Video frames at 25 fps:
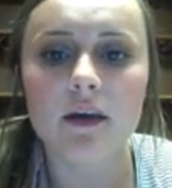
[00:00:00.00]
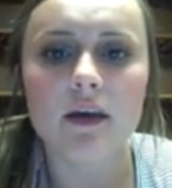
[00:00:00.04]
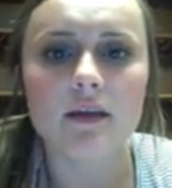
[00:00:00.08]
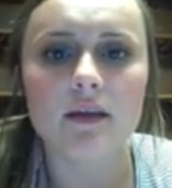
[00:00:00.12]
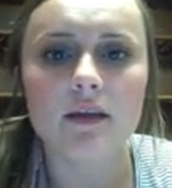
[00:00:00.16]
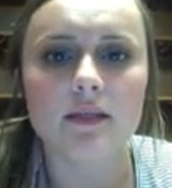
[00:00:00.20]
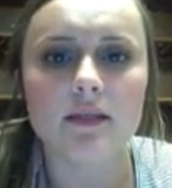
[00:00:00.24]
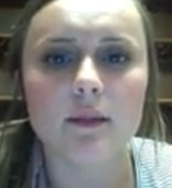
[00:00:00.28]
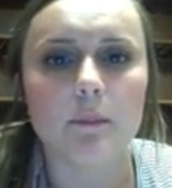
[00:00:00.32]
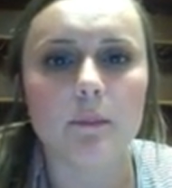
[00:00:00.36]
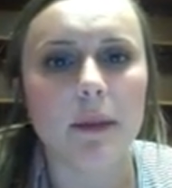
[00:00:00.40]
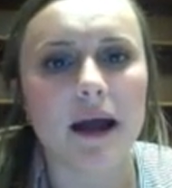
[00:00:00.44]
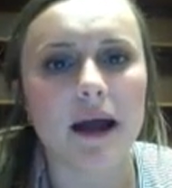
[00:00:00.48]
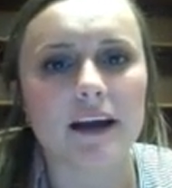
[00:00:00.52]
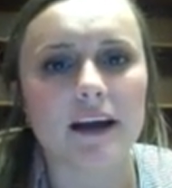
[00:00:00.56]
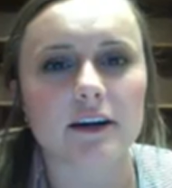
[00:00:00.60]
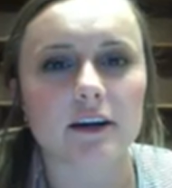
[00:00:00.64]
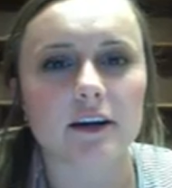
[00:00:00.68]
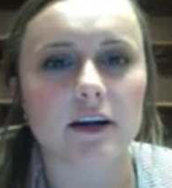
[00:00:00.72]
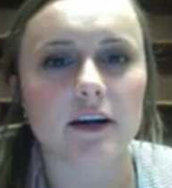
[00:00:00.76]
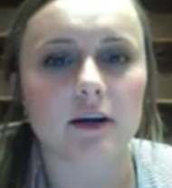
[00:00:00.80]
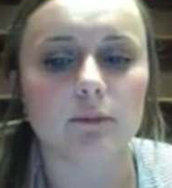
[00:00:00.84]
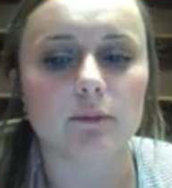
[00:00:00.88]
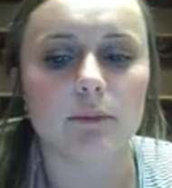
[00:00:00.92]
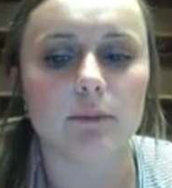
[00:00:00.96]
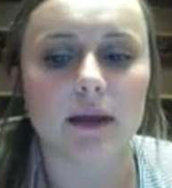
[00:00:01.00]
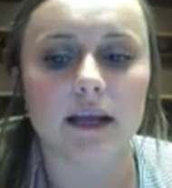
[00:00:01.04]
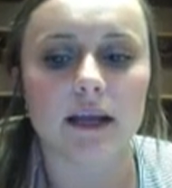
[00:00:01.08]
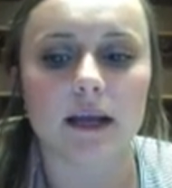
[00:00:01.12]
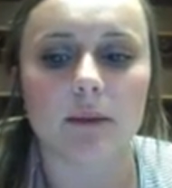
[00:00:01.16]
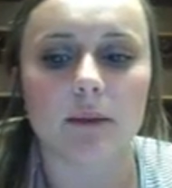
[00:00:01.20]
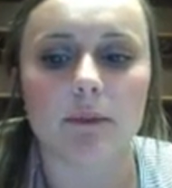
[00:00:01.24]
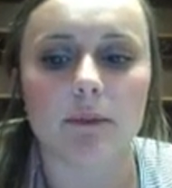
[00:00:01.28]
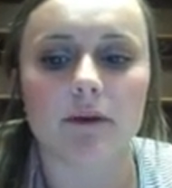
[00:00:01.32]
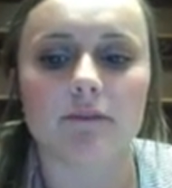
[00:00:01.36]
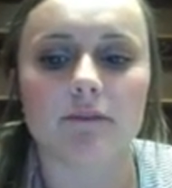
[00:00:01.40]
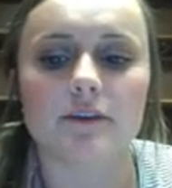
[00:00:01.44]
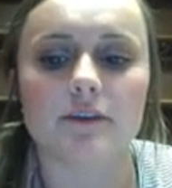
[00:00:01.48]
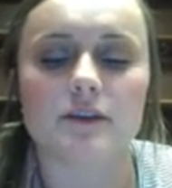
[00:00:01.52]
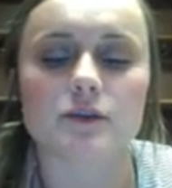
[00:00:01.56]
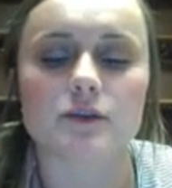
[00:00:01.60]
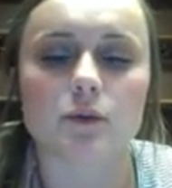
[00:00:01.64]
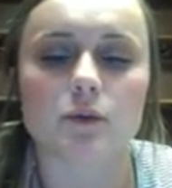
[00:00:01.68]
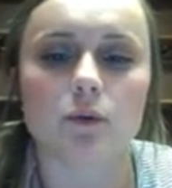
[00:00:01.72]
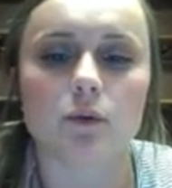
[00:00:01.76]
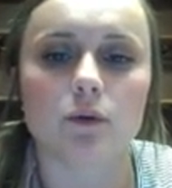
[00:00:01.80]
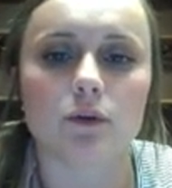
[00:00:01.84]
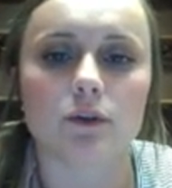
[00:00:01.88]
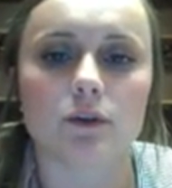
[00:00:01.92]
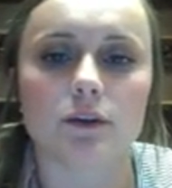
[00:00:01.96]
The background makeup of the
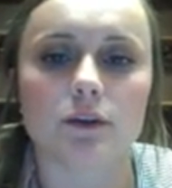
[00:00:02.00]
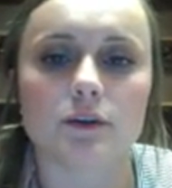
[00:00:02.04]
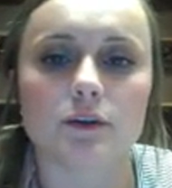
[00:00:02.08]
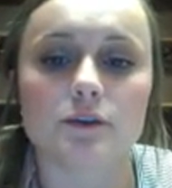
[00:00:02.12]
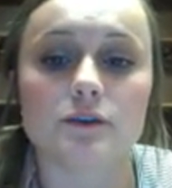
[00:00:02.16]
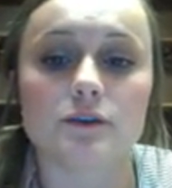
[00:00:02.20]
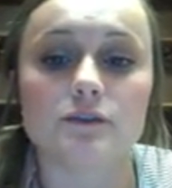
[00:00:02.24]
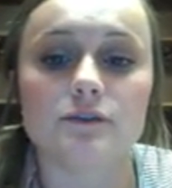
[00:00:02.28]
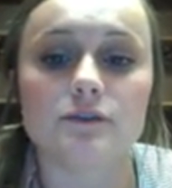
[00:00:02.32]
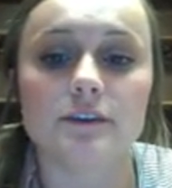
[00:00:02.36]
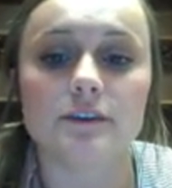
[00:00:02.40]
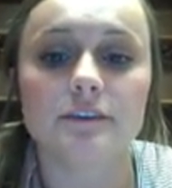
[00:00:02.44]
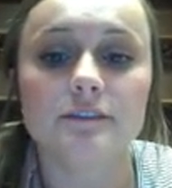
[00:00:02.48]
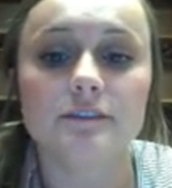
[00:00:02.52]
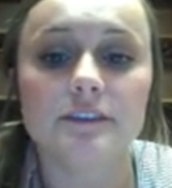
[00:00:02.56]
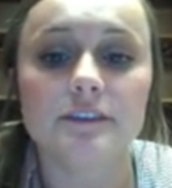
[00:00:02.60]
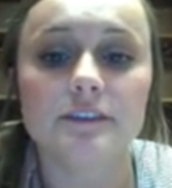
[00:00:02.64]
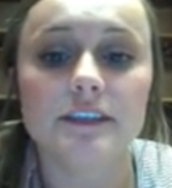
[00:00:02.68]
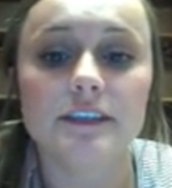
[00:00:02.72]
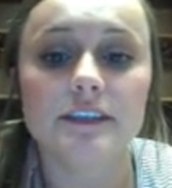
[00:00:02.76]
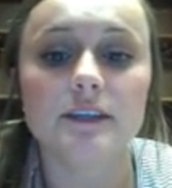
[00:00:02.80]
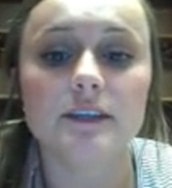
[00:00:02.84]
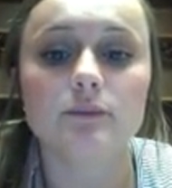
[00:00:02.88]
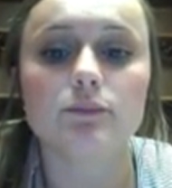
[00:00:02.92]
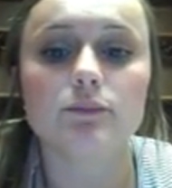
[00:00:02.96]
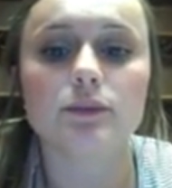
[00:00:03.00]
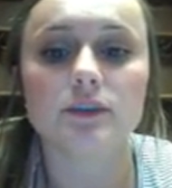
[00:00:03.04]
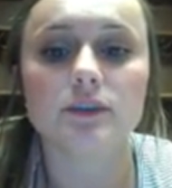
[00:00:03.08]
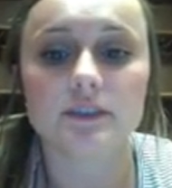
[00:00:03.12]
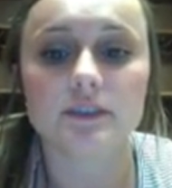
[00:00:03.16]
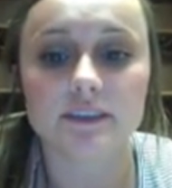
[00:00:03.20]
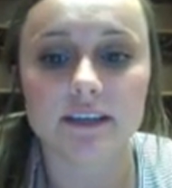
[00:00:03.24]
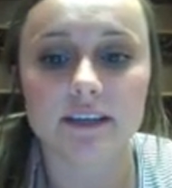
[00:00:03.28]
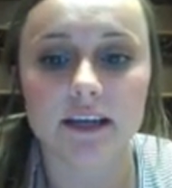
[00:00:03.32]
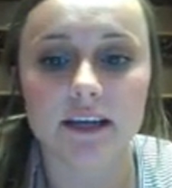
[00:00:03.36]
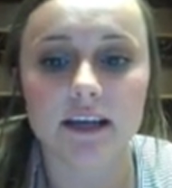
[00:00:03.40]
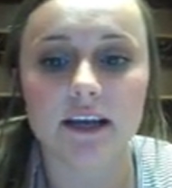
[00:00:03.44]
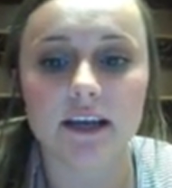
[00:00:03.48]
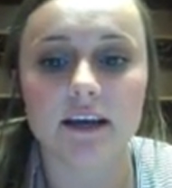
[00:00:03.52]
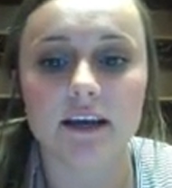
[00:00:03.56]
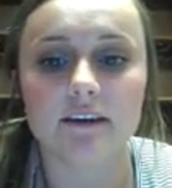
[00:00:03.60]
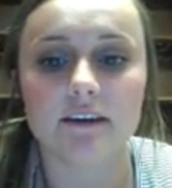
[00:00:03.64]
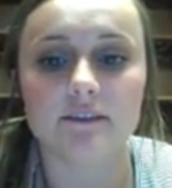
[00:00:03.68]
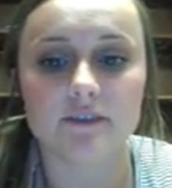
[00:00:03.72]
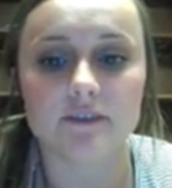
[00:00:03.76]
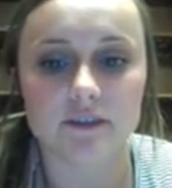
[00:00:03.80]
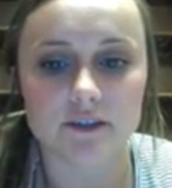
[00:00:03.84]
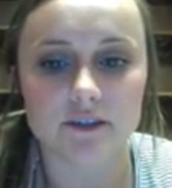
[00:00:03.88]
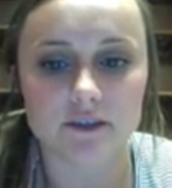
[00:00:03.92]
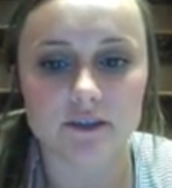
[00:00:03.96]
school includes 15%
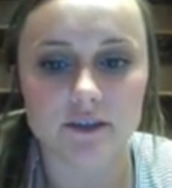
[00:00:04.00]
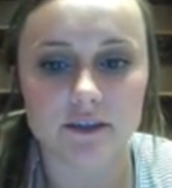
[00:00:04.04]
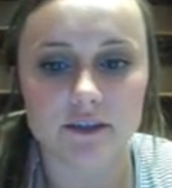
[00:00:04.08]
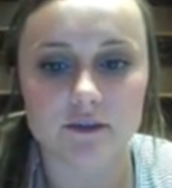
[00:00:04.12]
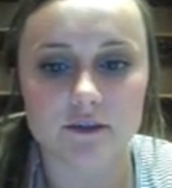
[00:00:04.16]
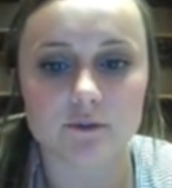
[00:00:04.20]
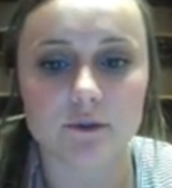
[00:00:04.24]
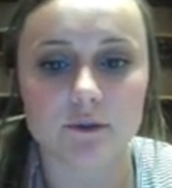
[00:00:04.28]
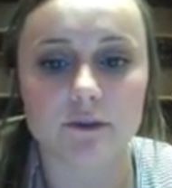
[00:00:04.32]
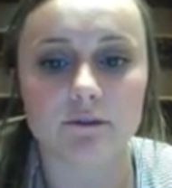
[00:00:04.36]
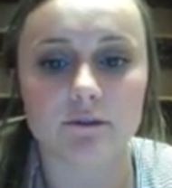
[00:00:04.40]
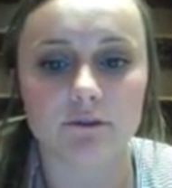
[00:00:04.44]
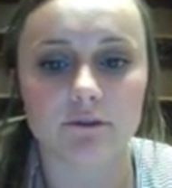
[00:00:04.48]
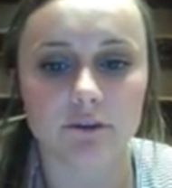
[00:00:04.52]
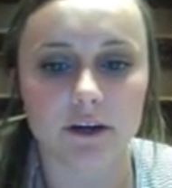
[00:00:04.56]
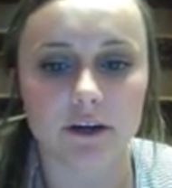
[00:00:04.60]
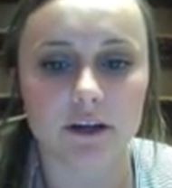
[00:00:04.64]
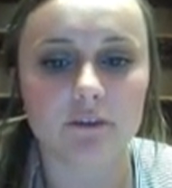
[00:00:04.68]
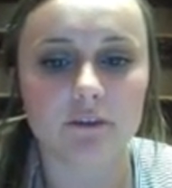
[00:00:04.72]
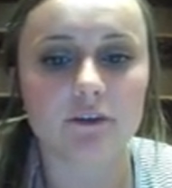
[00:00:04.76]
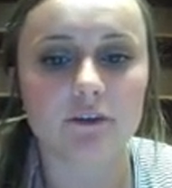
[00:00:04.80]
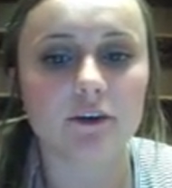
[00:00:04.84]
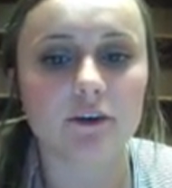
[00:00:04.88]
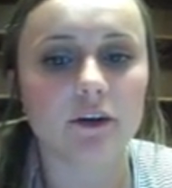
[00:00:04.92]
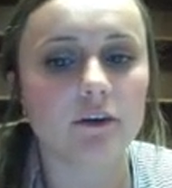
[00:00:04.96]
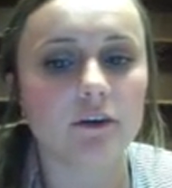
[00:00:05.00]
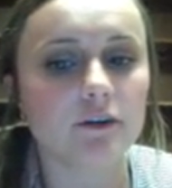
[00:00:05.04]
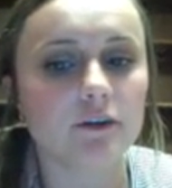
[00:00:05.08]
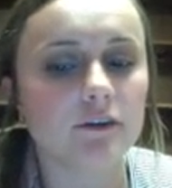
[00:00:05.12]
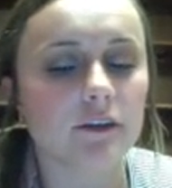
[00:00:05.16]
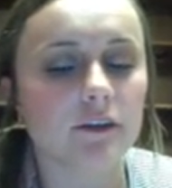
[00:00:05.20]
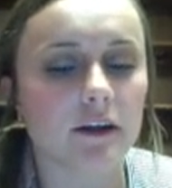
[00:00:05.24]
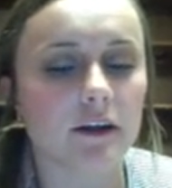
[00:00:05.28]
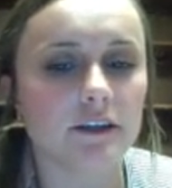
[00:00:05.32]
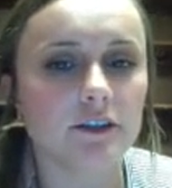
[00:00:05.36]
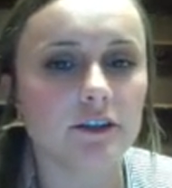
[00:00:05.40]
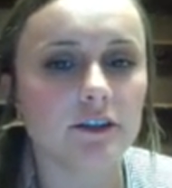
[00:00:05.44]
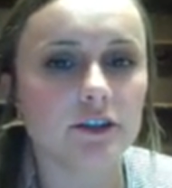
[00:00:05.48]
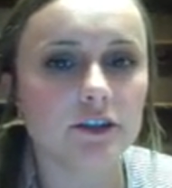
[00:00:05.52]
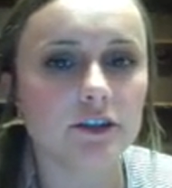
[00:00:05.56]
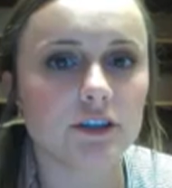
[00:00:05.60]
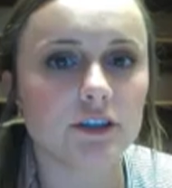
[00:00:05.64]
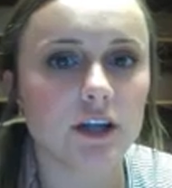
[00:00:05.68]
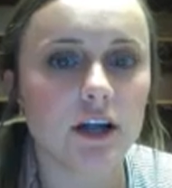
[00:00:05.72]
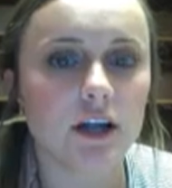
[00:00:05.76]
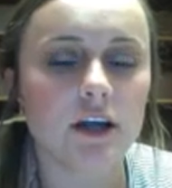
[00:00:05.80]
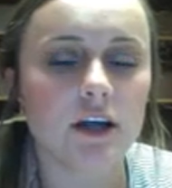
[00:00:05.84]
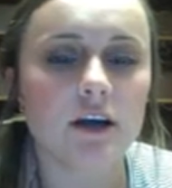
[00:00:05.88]
of students with free and reduced lunch.